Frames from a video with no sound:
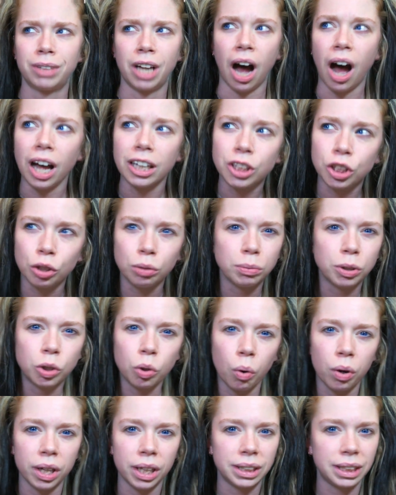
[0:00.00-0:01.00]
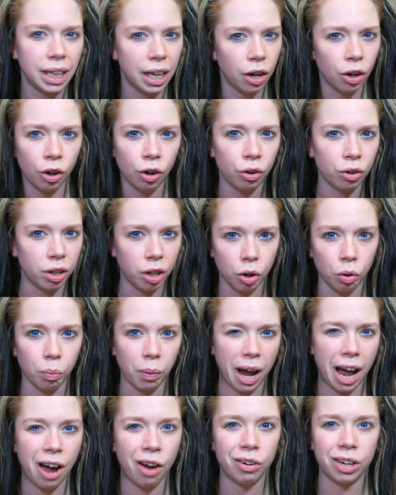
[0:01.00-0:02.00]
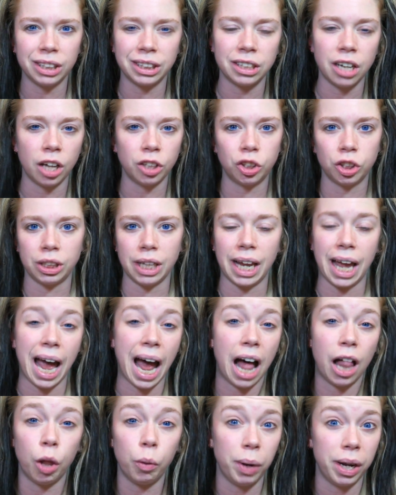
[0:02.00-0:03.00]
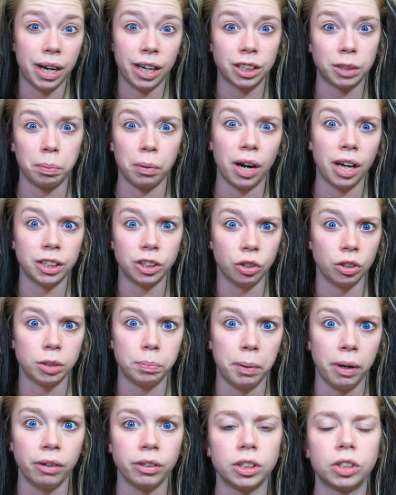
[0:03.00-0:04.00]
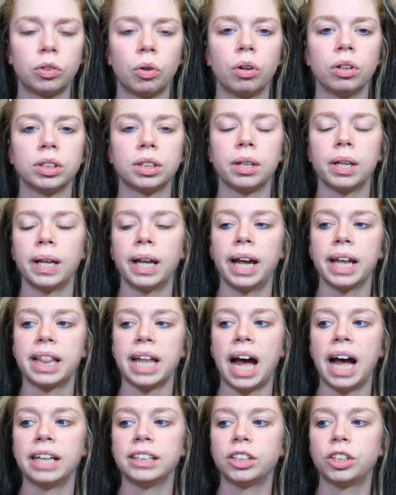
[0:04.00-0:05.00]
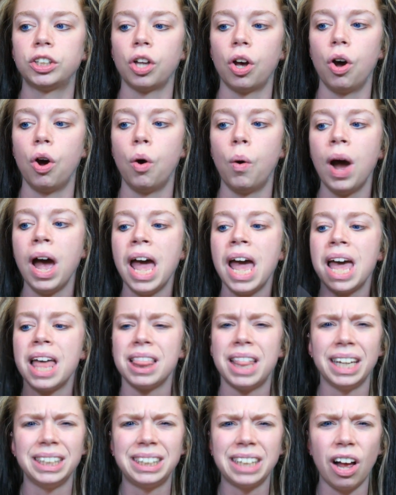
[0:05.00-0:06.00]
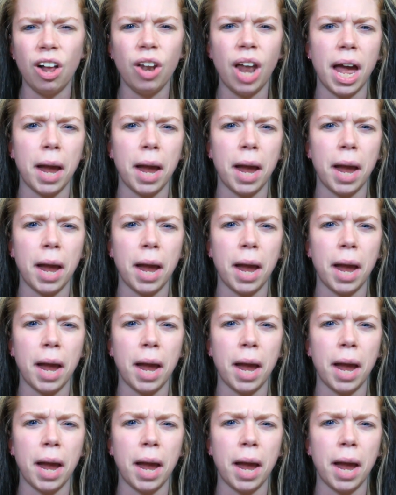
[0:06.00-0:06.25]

costume store that's here year round. It's not just like a Halloween Express or a Spirit store or something like that. So they sell